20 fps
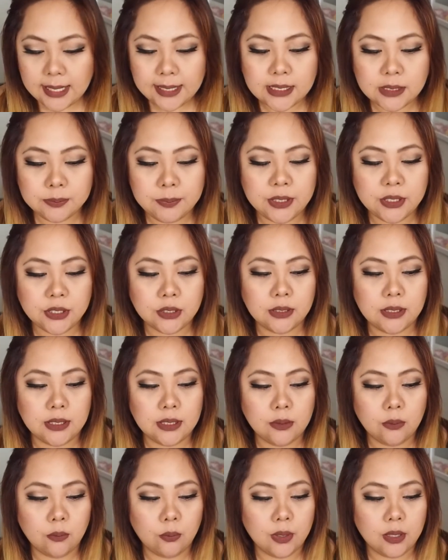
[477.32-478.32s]

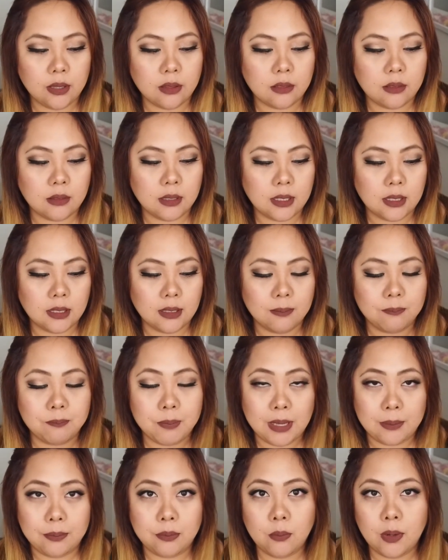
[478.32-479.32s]
especially with the
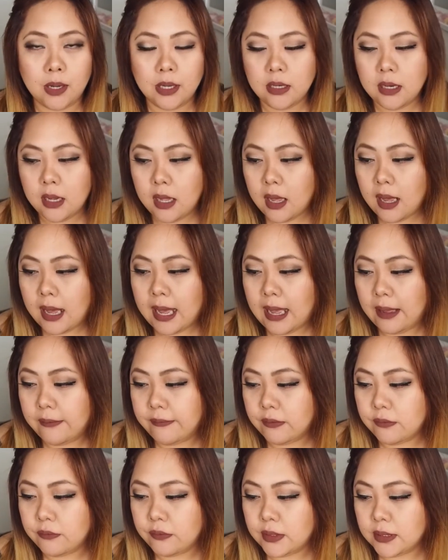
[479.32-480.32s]
Beep one. I
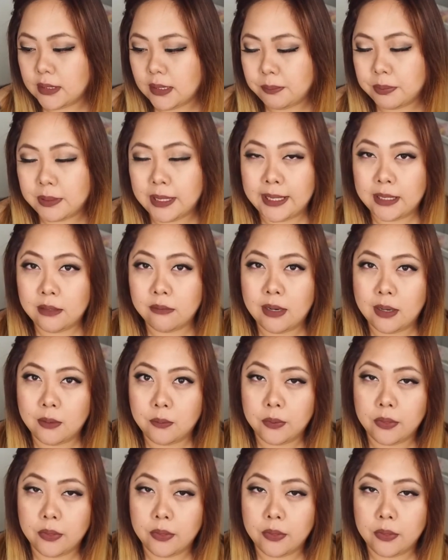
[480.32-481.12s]
haven't really played around